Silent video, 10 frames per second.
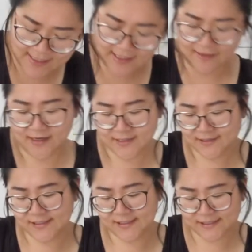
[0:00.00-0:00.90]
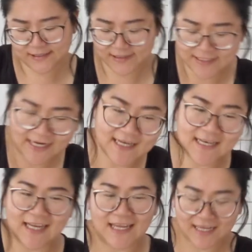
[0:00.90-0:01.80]
And there's this
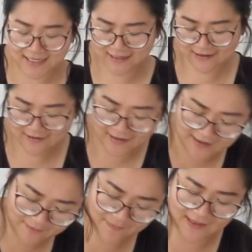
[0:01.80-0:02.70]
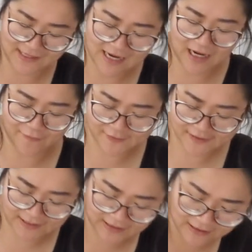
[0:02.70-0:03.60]
technique that I have
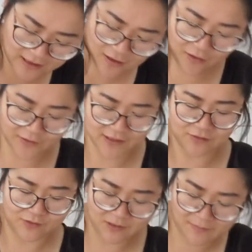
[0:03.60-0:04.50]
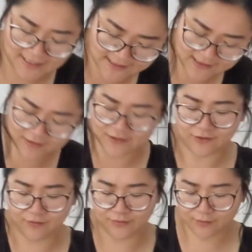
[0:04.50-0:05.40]
seen all the noodle masters
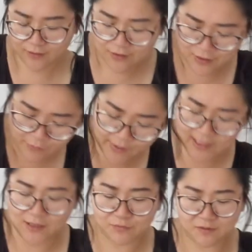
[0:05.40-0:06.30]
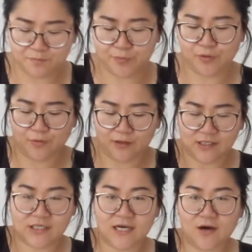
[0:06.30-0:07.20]
do, where you would pull
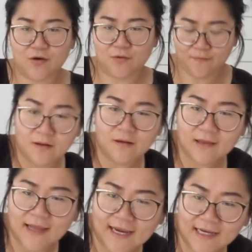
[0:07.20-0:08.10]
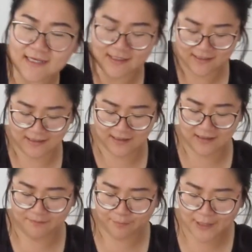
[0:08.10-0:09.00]
the dough, like
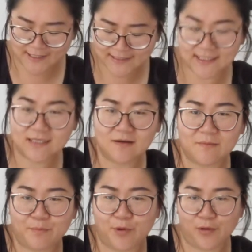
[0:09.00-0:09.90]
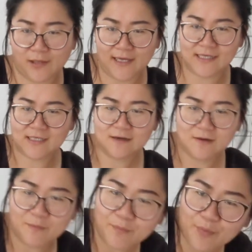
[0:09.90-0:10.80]
press it, pull it,
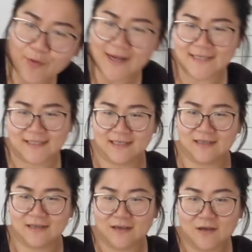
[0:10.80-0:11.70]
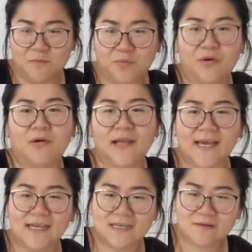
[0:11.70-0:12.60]
press it, pull
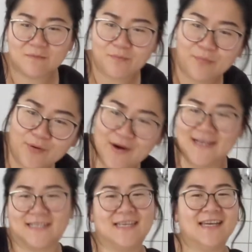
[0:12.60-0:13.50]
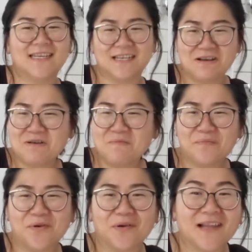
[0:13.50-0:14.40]
it, press it,
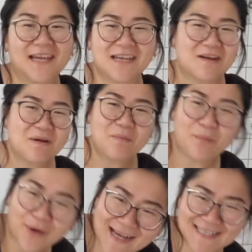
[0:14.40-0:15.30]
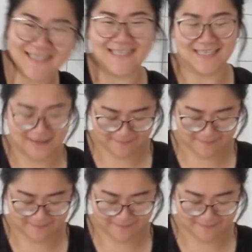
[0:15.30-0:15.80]
pull it, press it.